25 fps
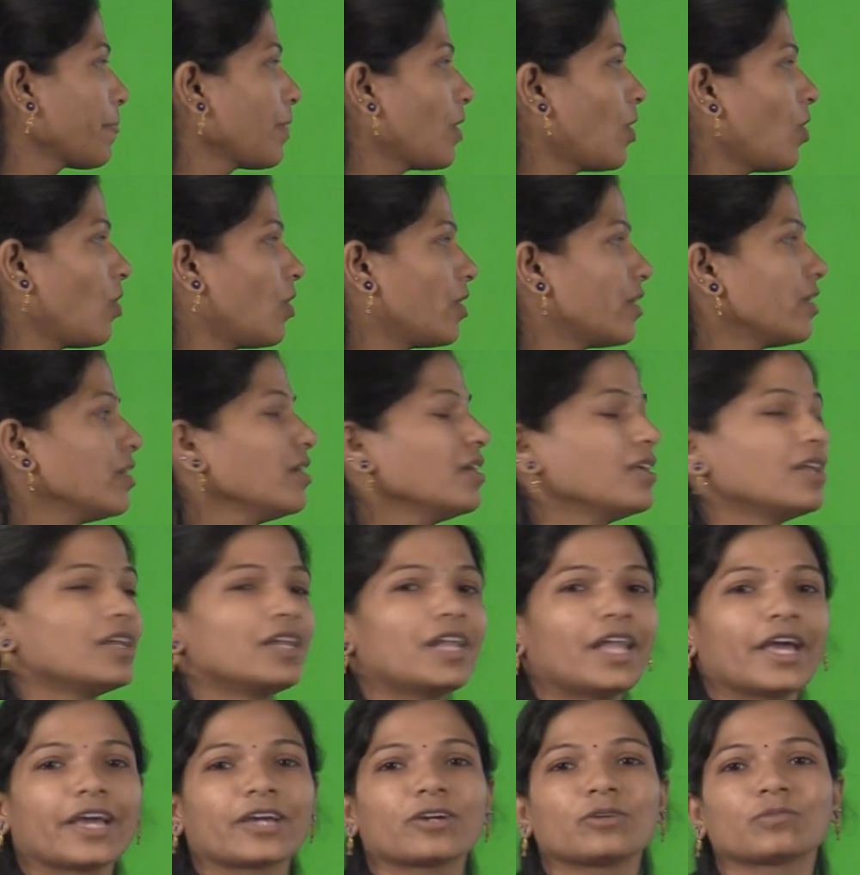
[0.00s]
or
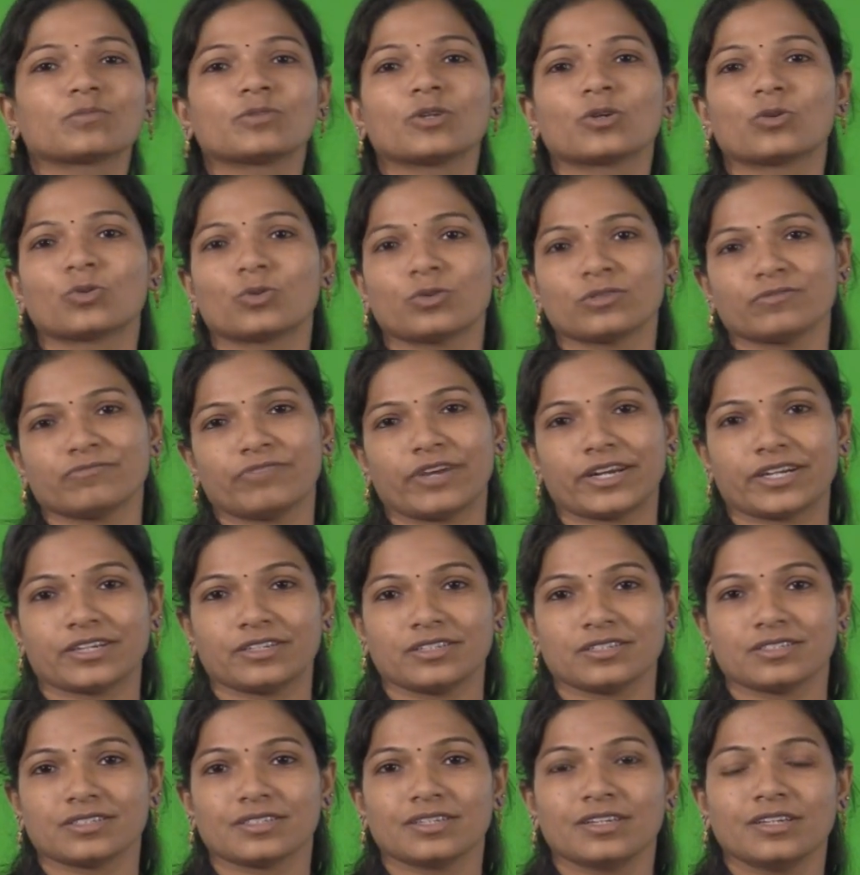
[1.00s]
lack of the growth
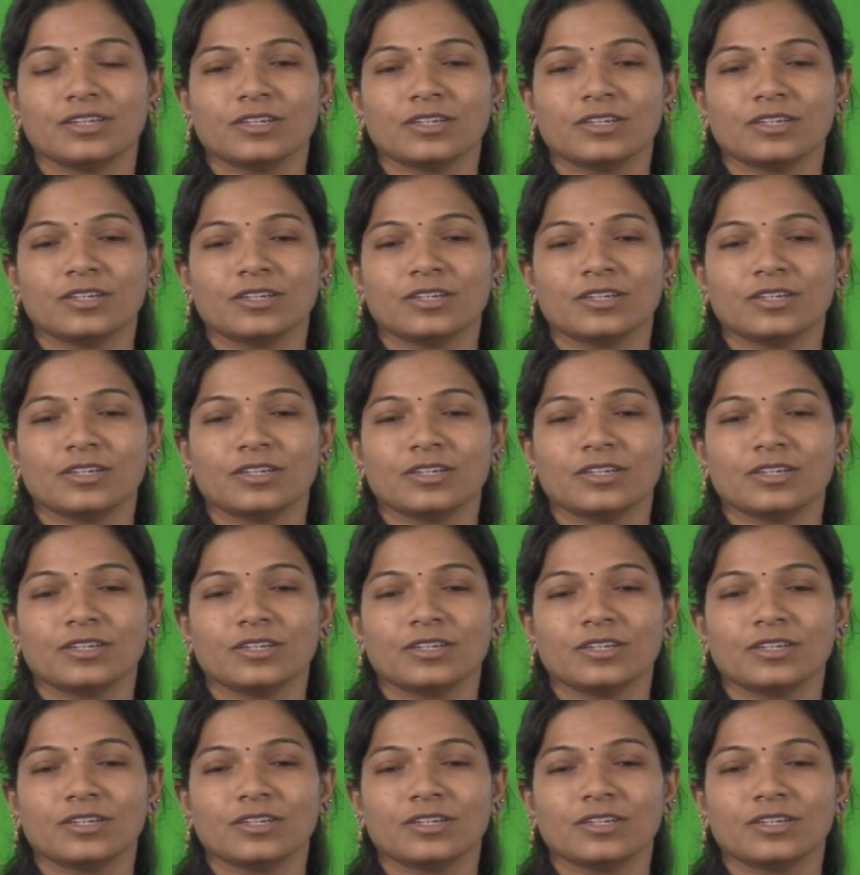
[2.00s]
factors.